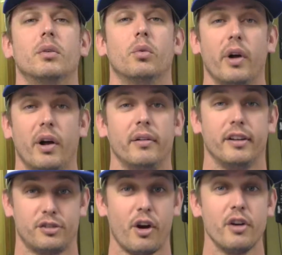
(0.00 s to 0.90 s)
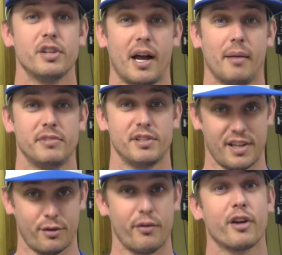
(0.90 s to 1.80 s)
Well, it's our job to
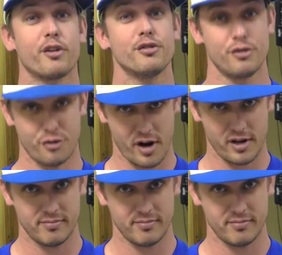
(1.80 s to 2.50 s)
set the record straight.